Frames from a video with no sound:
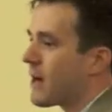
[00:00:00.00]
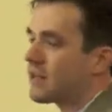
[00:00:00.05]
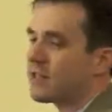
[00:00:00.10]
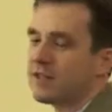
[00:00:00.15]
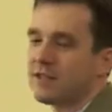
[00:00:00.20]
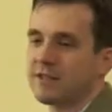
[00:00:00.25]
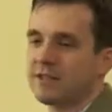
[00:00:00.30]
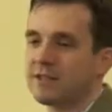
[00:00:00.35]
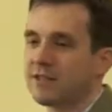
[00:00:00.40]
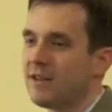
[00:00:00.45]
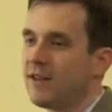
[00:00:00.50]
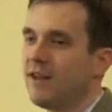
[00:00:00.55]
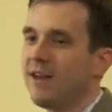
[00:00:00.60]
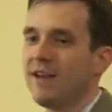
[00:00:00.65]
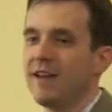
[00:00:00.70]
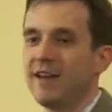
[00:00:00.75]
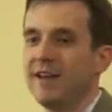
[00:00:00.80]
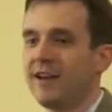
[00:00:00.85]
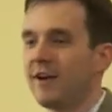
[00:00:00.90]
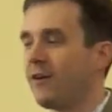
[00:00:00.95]
directions.
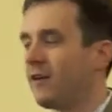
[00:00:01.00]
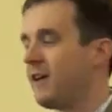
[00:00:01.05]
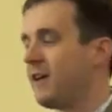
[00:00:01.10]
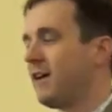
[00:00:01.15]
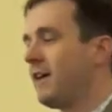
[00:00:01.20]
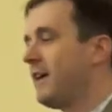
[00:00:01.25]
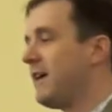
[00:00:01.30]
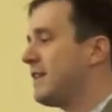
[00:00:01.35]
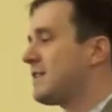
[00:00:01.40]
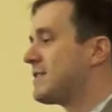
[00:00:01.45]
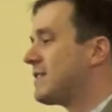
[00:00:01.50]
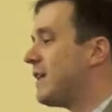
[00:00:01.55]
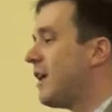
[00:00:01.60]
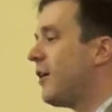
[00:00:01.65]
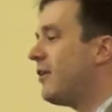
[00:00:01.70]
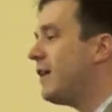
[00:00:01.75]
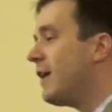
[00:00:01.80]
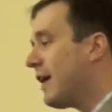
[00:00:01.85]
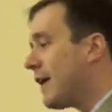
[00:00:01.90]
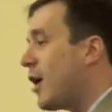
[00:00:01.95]
It's
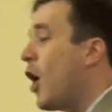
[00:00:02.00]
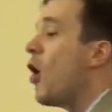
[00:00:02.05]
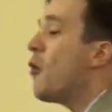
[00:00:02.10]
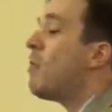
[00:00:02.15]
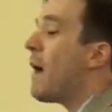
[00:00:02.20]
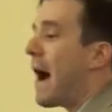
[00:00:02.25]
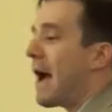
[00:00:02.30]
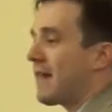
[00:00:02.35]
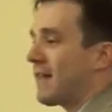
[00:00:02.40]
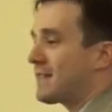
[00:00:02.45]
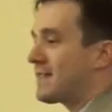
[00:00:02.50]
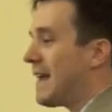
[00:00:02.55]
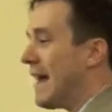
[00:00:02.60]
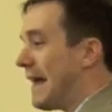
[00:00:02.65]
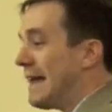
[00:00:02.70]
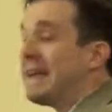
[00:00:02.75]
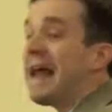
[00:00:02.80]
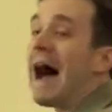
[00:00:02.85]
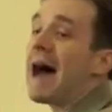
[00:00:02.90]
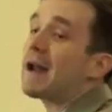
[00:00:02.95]

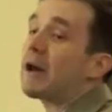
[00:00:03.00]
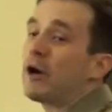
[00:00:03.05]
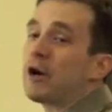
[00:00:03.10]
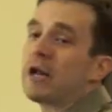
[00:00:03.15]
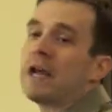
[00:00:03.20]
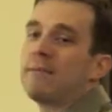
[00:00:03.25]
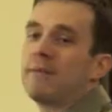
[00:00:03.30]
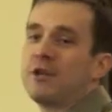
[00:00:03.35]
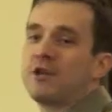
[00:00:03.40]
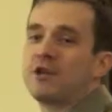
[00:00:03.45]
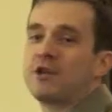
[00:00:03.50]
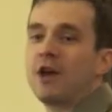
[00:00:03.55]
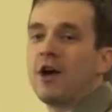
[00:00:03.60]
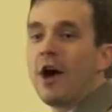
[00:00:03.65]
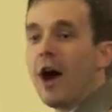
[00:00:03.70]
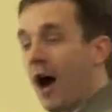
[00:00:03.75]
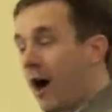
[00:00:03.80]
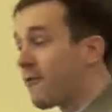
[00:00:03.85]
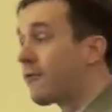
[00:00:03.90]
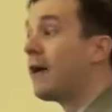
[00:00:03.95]
co-pilot, not a good
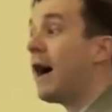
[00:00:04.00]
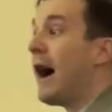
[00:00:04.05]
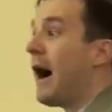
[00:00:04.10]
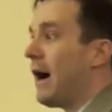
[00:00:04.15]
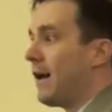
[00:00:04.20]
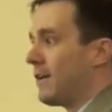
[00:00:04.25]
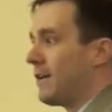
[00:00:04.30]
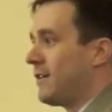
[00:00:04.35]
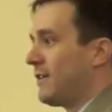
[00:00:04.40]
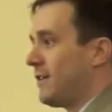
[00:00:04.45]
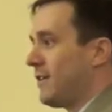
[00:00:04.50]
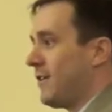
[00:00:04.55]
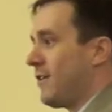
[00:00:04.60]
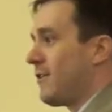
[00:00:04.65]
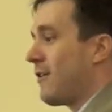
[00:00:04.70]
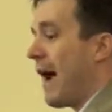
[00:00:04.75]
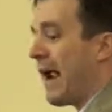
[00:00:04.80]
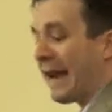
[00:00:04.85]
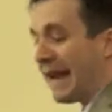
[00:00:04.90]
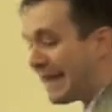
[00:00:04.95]
image of God.
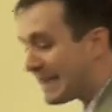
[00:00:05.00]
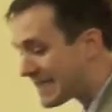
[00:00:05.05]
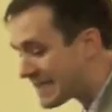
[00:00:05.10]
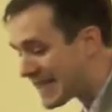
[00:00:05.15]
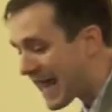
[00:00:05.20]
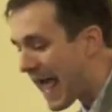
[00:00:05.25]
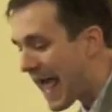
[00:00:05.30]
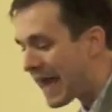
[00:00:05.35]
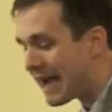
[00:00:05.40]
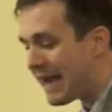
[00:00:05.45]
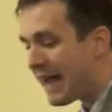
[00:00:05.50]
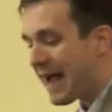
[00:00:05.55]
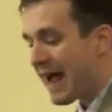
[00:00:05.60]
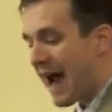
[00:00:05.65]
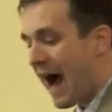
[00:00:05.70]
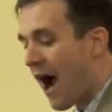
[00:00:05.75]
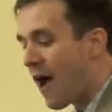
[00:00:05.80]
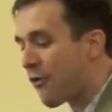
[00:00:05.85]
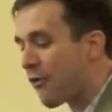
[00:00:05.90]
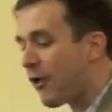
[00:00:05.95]
Right?
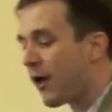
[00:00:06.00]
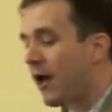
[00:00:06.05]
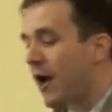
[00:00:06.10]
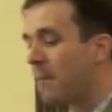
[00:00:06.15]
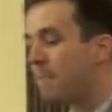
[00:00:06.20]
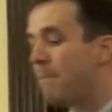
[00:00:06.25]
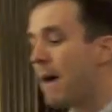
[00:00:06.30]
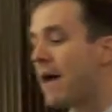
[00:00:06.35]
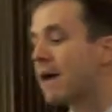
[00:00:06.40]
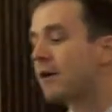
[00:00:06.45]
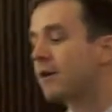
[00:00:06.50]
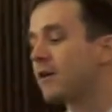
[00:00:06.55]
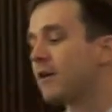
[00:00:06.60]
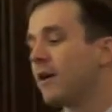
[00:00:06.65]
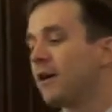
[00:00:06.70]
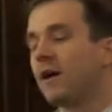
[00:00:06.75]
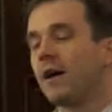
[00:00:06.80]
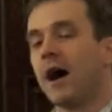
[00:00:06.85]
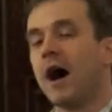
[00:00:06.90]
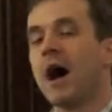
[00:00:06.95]
Instead, I think a
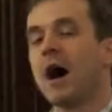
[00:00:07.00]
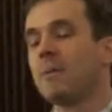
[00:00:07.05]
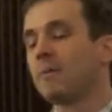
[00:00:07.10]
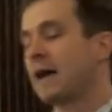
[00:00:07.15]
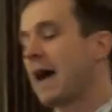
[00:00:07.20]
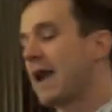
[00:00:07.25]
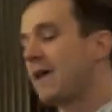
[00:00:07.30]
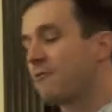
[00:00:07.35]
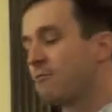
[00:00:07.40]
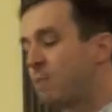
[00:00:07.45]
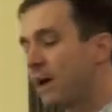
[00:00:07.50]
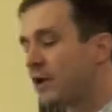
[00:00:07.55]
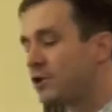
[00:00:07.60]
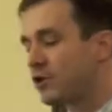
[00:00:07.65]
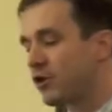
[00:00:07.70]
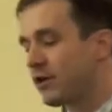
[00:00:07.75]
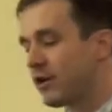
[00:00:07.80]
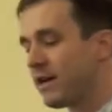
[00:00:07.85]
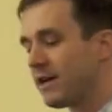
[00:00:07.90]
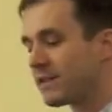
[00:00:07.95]
better kind of
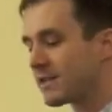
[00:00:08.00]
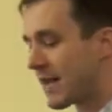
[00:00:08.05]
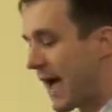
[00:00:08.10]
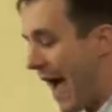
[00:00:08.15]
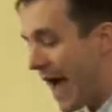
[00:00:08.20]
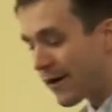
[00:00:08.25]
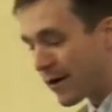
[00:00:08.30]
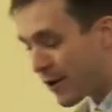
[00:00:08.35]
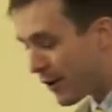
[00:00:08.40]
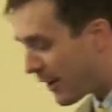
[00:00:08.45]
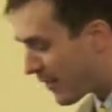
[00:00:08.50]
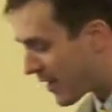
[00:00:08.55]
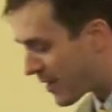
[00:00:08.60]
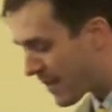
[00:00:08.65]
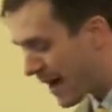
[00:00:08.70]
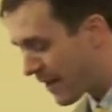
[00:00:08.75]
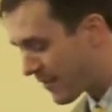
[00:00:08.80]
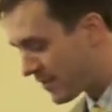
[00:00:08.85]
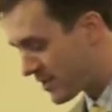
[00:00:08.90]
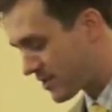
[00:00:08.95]
picture is, I don't know
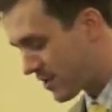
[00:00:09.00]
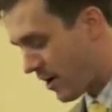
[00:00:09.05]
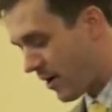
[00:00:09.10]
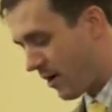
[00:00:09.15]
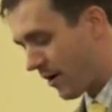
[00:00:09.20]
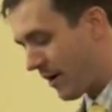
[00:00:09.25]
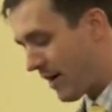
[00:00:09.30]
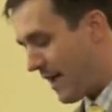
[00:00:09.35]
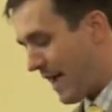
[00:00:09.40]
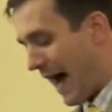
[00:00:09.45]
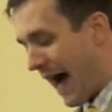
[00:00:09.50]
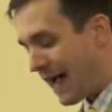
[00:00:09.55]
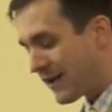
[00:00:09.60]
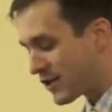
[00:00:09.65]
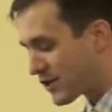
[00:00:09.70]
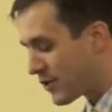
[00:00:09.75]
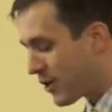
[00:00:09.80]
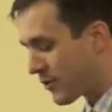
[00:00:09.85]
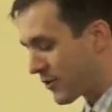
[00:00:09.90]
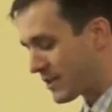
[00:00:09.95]
anything about this song, I
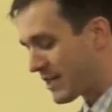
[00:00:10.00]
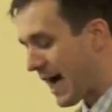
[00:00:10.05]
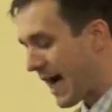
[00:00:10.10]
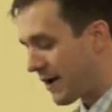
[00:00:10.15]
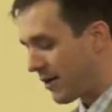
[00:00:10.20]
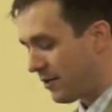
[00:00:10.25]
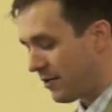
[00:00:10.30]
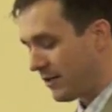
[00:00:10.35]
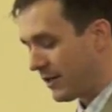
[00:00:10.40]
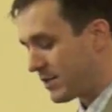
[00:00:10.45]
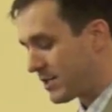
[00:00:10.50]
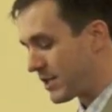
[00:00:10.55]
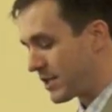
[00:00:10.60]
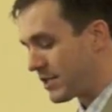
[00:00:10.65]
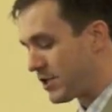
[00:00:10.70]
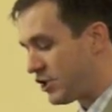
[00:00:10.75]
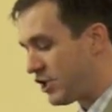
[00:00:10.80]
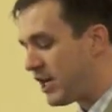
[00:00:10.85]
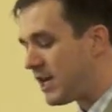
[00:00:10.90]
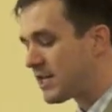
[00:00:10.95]
just know the title. This
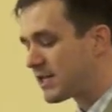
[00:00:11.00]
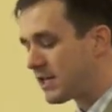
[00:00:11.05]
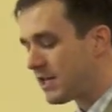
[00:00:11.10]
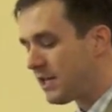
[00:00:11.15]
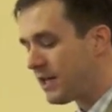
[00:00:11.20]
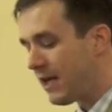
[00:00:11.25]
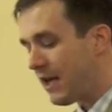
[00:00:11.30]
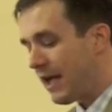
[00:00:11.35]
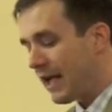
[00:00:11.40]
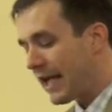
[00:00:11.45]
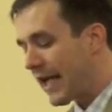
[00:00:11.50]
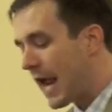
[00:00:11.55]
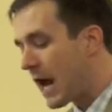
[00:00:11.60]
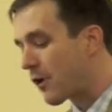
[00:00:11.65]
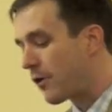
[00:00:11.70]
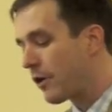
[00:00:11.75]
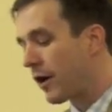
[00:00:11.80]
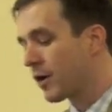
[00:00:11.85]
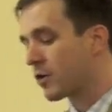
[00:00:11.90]
is cheesy Carrie